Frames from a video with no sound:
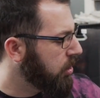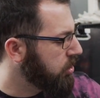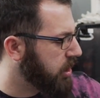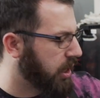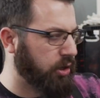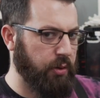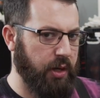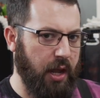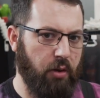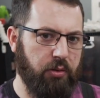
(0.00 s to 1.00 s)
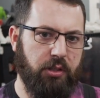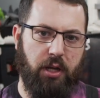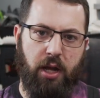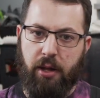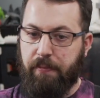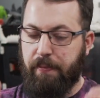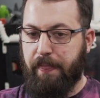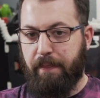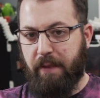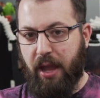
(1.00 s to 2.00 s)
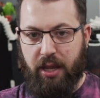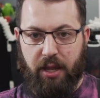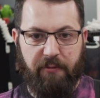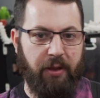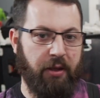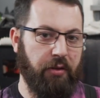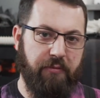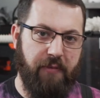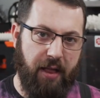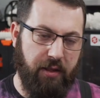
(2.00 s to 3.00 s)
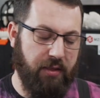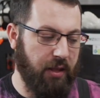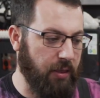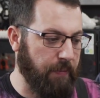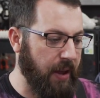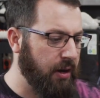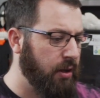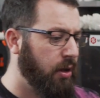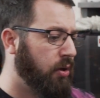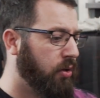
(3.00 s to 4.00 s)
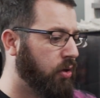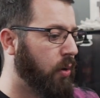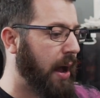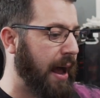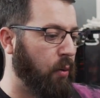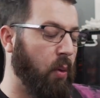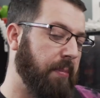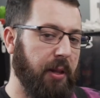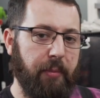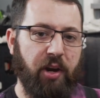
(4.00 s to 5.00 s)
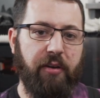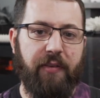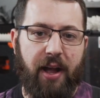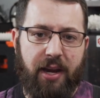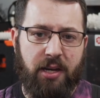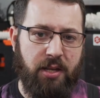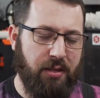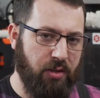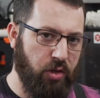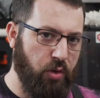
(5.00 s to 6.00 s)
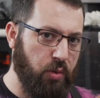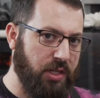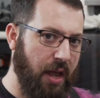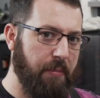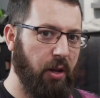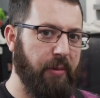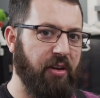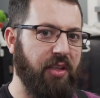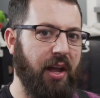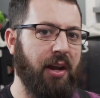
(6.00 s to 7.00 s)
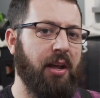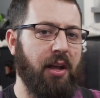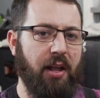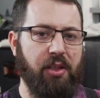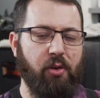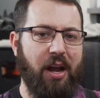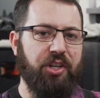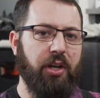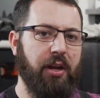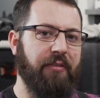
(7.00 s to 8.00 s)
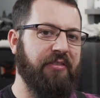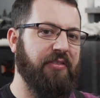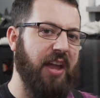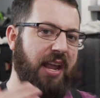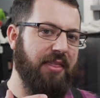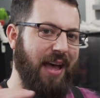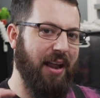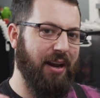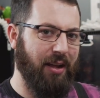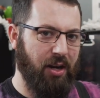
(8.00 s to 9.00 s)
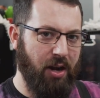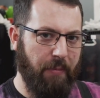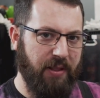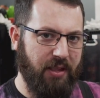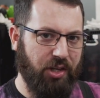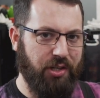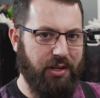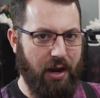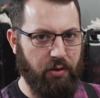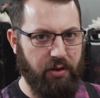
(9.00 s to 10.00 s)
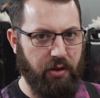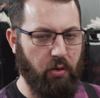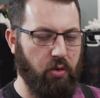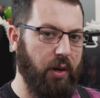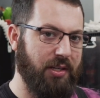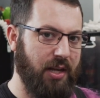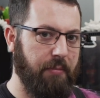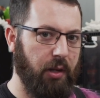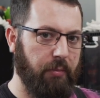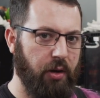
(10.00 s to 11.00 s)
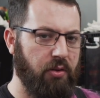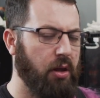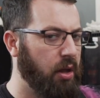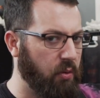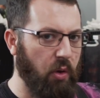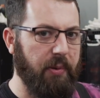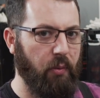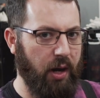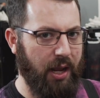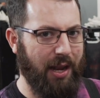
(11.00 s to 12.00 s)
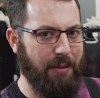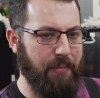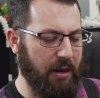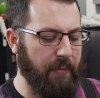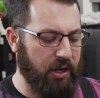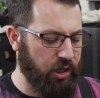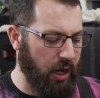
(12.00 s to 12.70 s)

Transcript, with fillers: to take into account um, any hills and valleys in the bed. So at one millimeter of height to ten millimeters height, it's gradually going to fade that compensation down to zero. So at ten millimeters, it won't be running any bed mesh